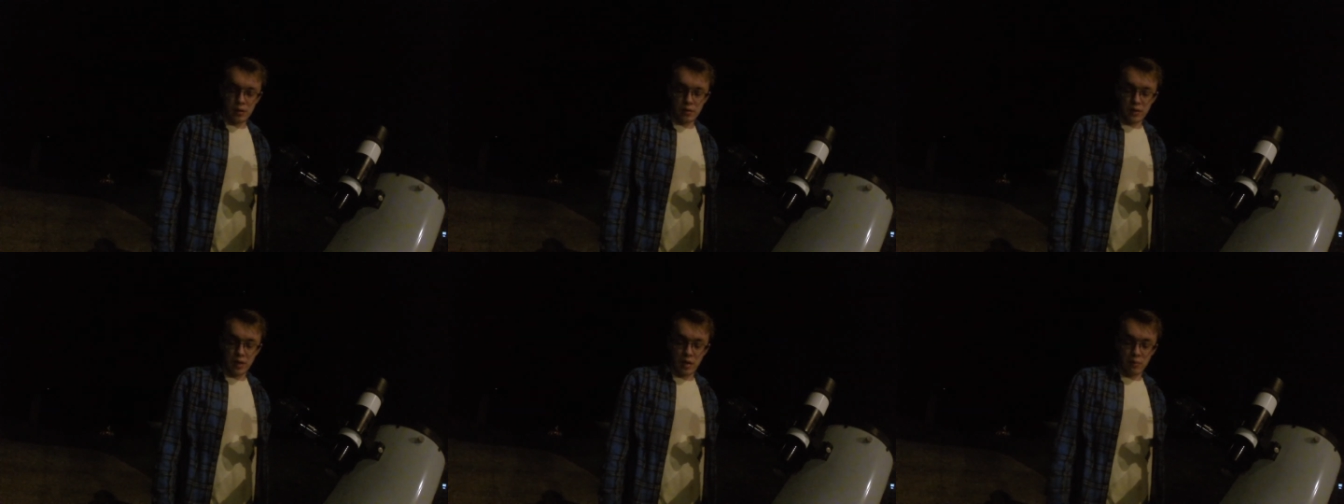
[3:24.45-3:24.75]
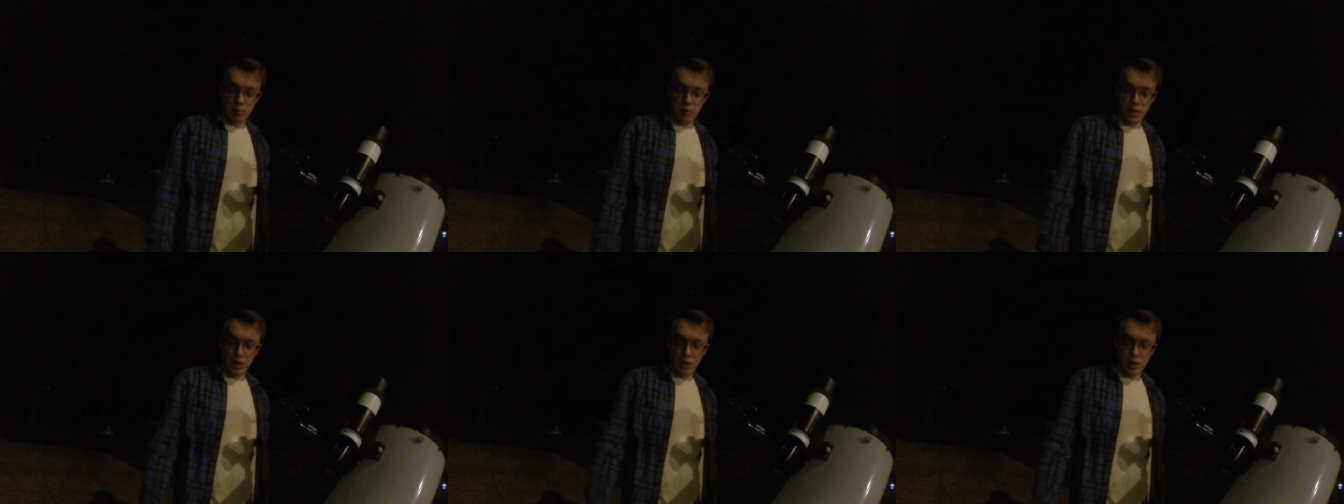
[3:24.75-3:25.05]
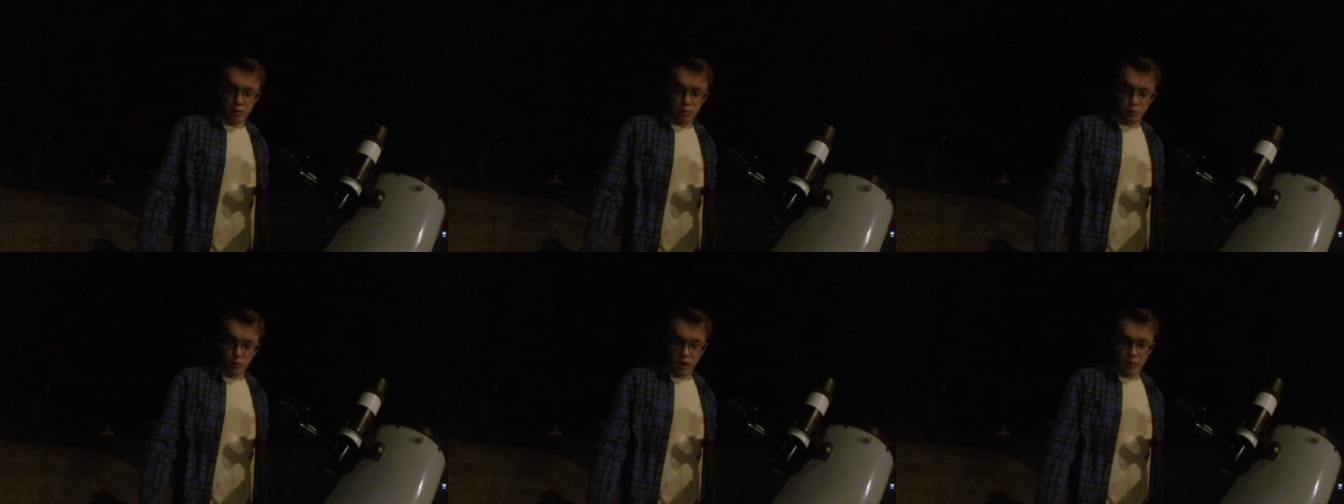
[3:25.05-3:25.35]
that
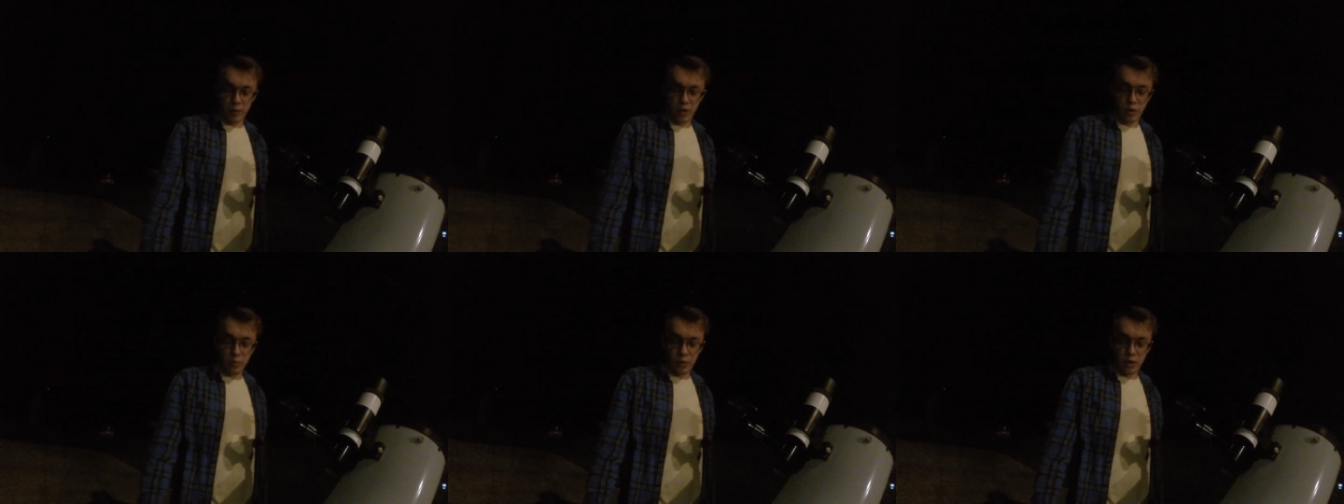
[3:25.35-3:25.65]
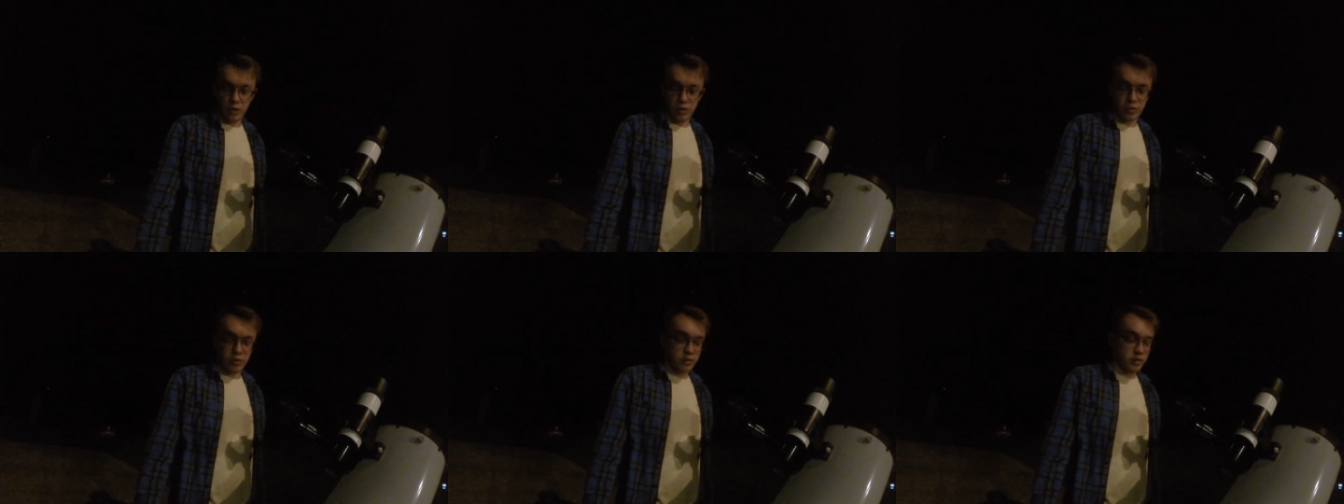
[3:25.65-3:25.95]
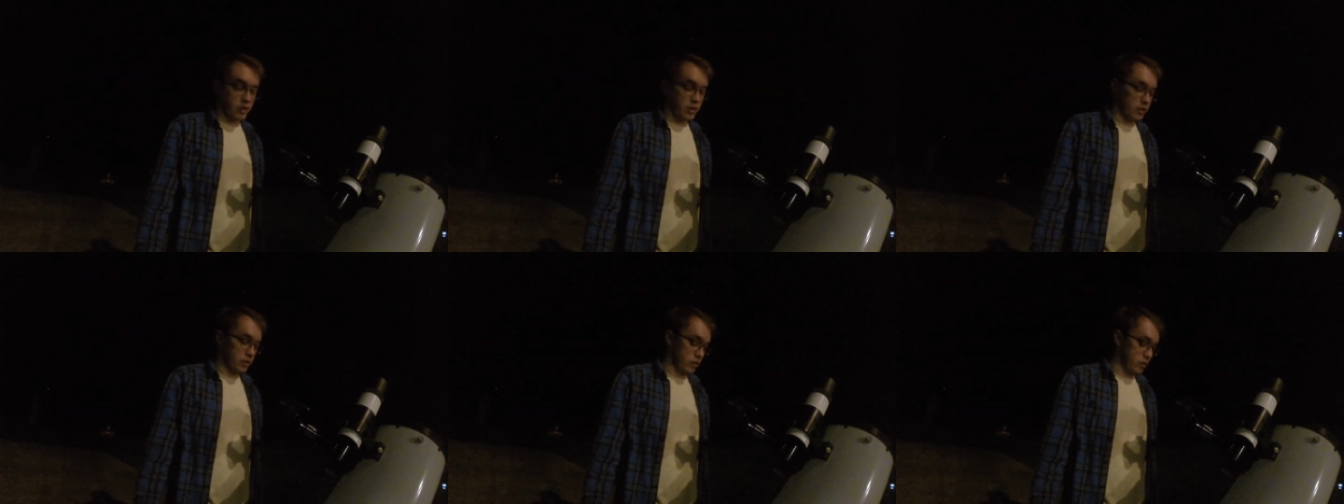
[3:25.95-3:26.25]
my primary mirror in the
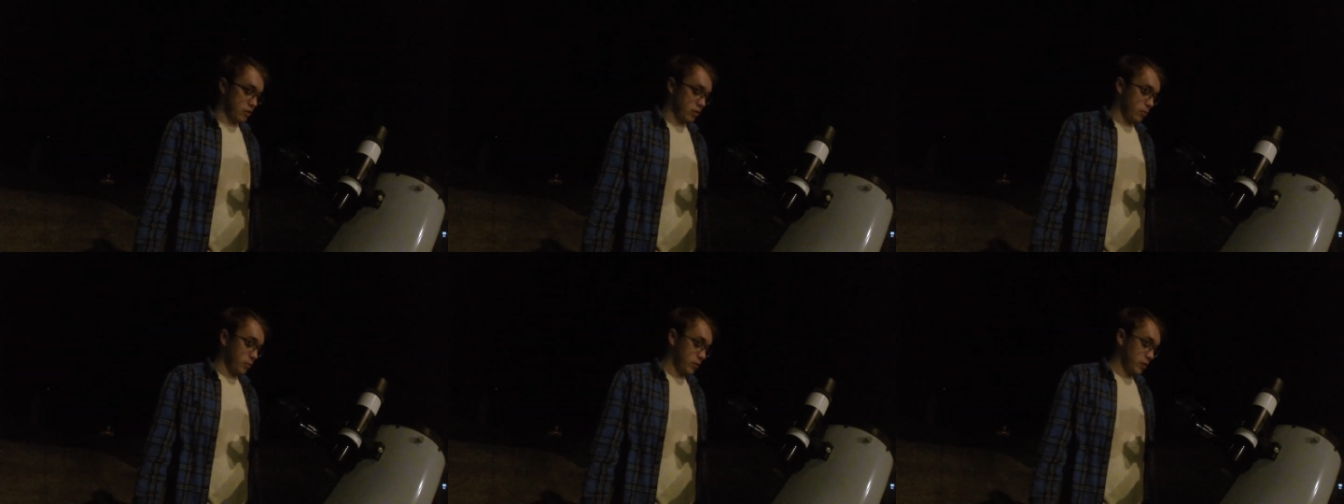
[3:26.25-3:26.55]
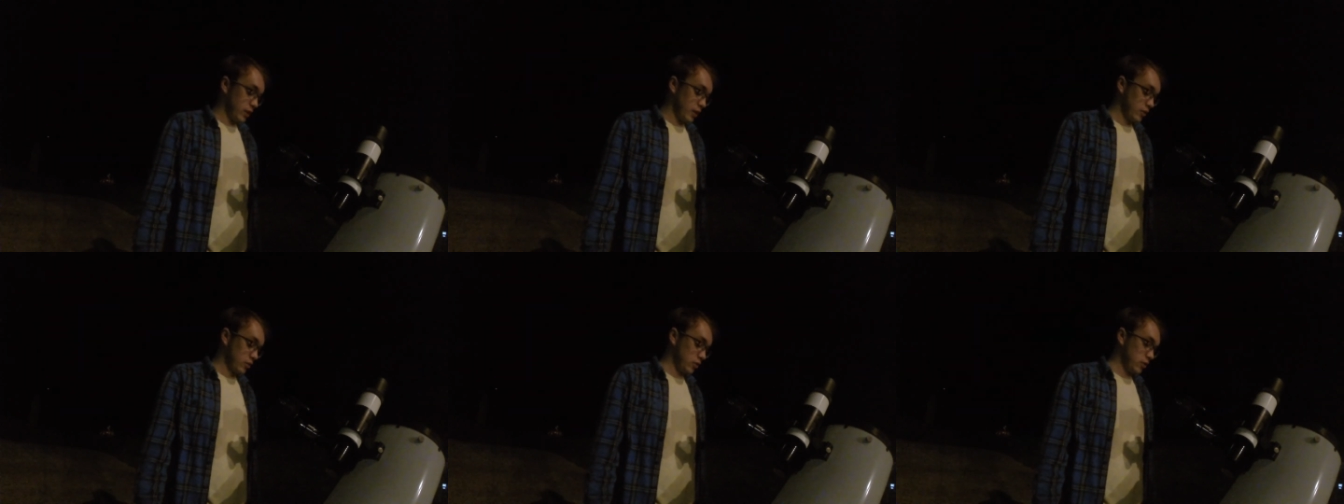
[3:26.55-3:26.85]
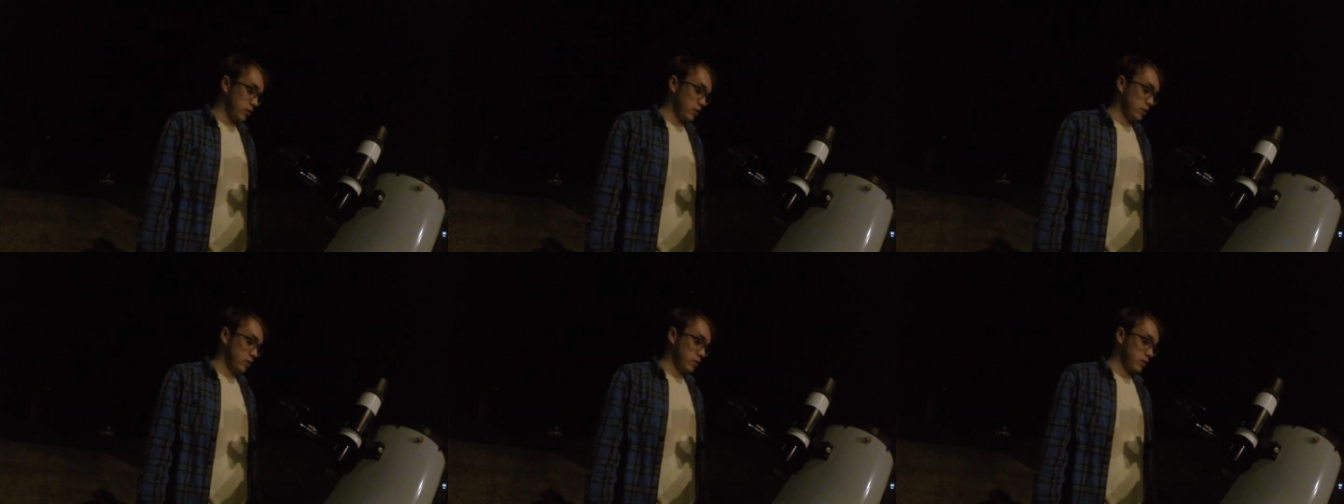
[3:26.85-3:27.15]
telescope is
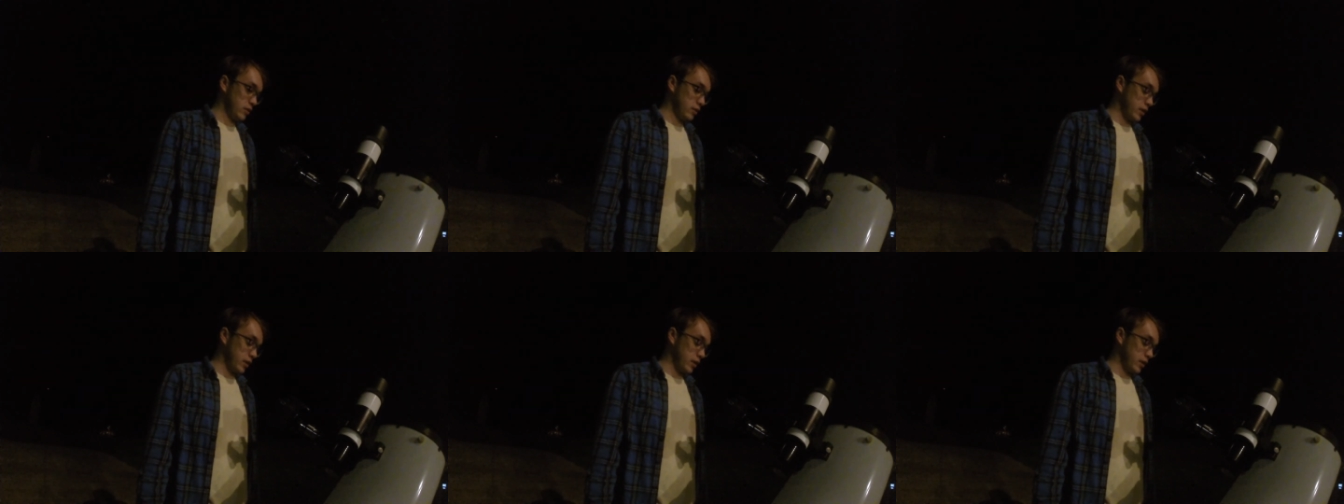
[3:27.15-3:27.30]
actually